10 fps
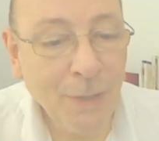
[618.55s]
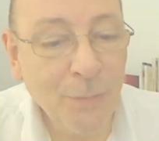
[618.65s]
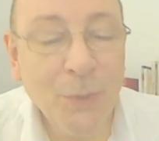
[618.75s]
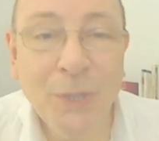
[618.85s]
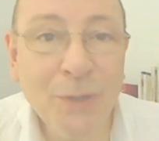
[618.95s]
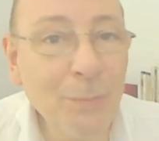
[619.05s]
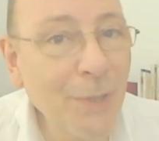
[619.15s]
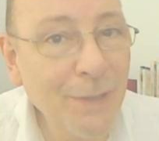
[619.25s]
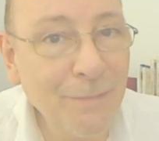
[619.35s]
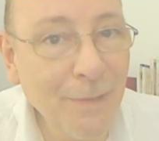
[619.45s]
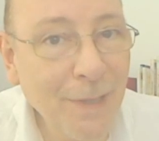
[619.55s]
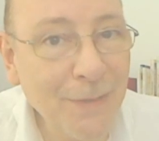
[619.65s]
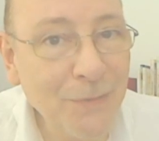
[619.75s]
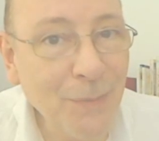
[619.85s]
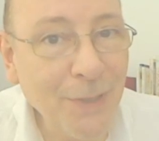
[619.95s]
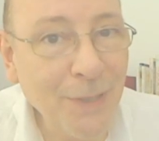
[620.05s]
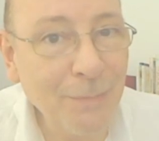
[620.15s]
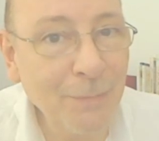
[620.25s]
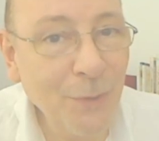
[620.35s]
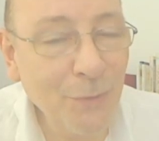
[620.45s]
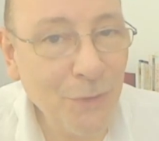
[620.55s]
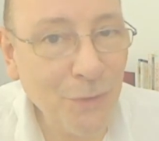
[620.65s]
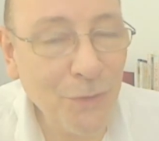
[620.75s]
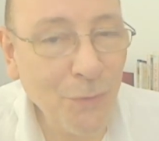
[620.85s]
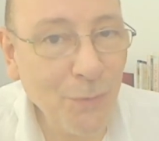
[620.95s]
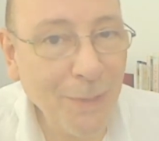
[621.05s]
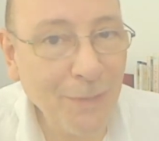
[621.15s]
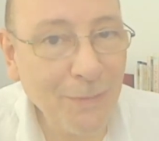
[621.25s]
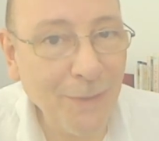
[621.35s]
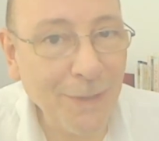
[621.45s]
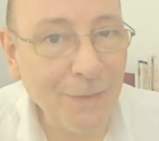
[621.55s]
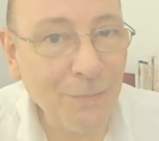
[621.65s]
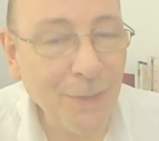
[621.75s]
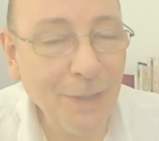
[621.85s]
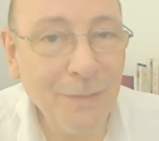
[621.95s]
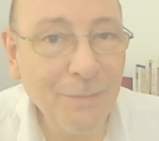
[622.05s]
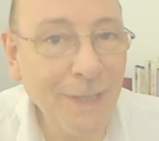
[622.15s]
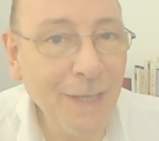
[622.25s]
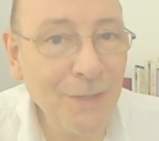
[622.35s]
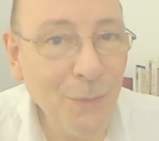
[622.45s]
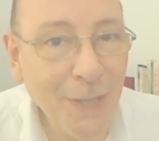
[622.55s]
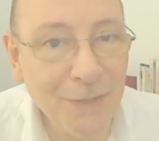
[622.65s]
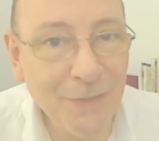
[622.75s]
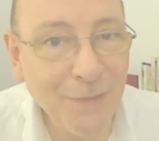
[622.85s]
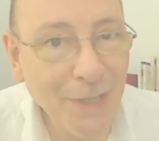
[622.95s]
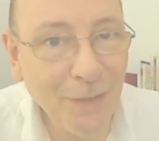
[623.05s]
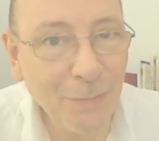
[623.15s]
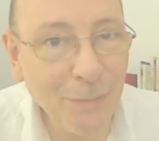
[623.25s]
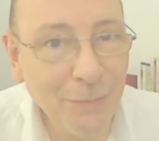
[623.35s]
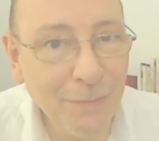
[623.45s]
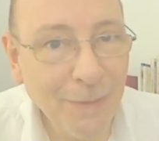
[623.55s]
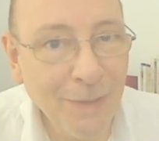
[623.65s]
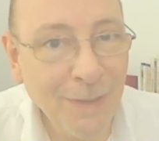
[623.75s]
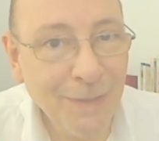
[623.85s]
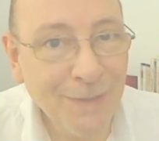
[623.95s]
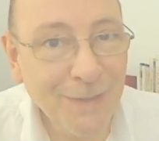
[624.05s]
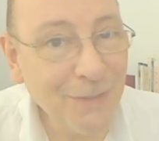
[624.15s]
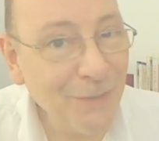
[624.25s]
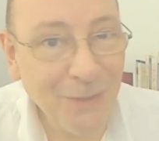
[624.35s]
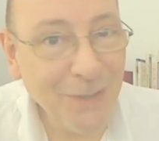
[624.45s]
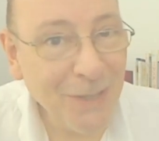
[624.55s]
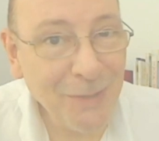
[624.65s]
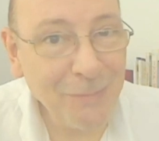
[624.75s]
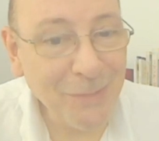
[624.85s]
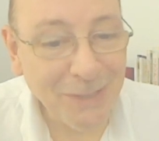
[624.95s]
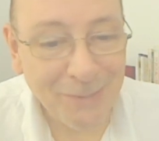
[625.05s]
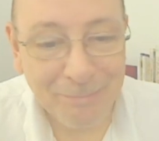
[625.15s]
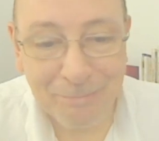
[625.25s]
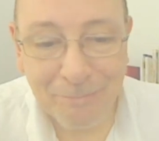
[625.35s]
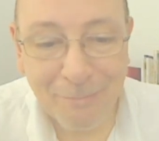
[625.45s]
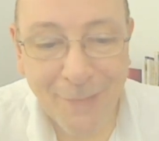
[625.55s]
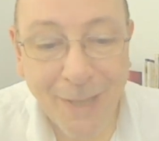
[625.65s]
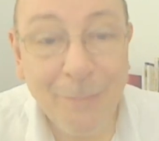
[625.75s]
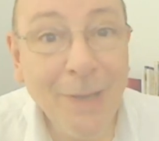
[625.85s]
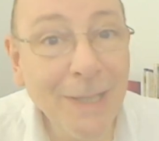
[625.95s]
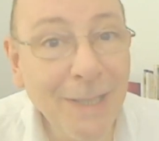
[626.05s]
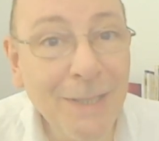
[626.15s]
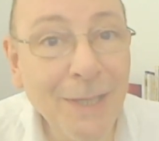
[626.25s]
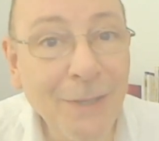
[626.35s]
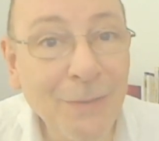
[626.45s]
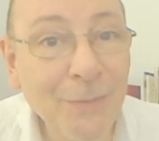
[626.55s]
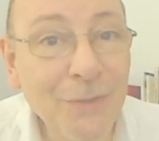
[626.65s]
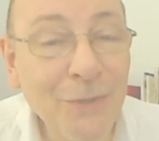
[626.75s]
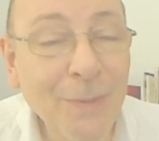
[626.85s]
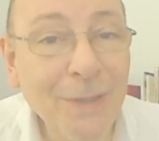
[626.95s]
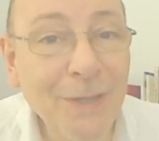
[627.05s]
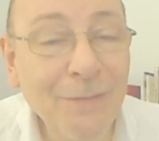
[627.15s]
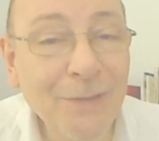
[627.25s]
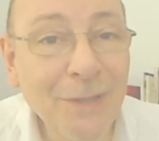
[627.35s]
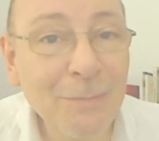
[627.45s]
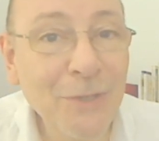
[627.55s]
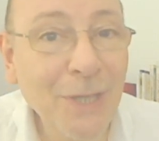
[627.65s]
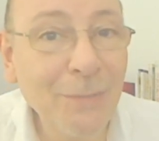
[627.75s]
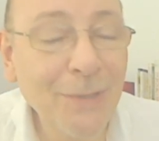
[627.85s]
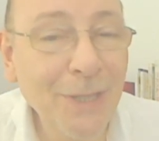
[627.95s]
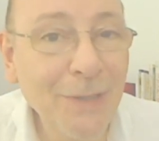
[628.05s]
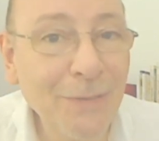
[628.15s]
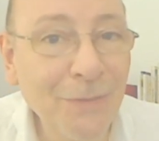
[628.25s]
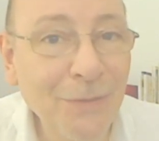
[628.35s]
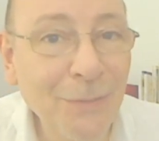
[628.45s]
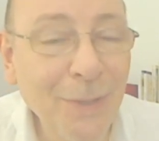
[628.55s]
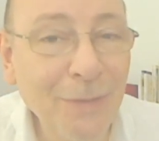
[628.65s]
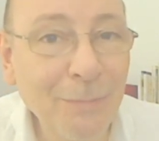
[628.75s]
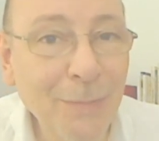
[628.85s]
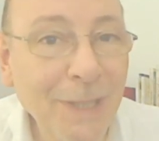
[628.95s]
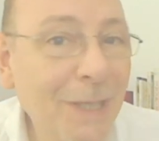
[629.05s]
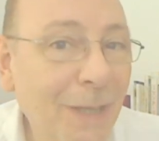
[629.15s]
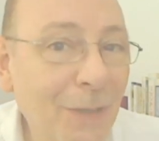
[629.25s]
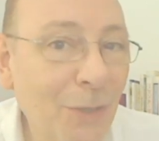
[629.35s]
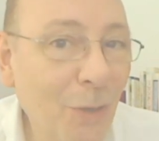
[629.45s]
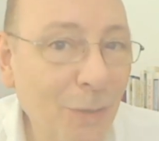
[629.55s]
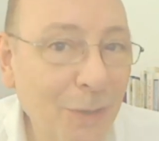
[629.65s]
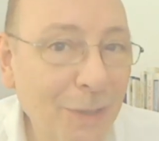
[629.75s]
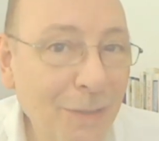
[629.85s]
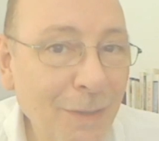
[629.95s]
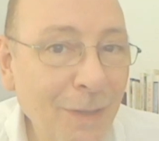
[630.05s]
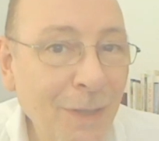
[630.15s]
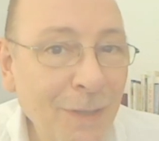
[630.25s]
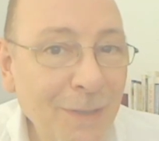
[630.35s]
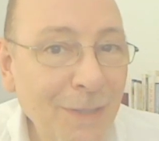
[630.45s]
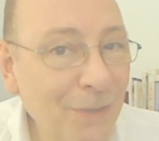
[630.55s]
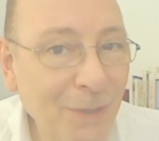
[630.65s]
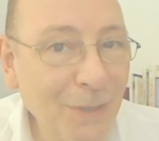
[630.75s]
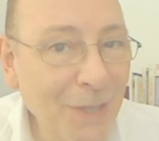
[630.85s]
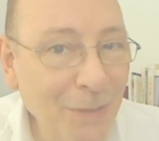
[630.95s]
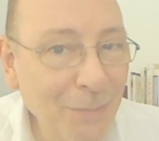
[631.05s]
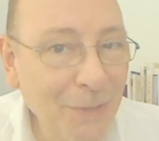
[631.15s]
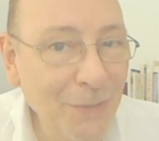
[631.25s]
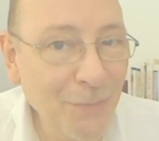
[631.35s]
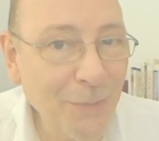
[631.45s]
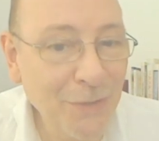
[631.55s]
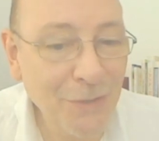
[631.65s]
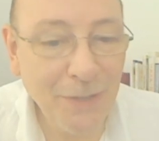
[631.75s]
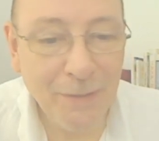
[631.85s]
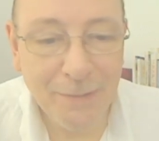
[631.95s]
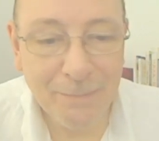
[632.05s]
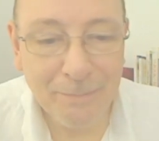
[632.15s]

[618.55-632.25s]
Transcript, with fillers: Putting on a brave face when I'm not so sure about things, when I forget to ask for help, is not going to help me. And my ego, which is about covering up shame and guilt about being an alcoholic, isn't going to help me too much either.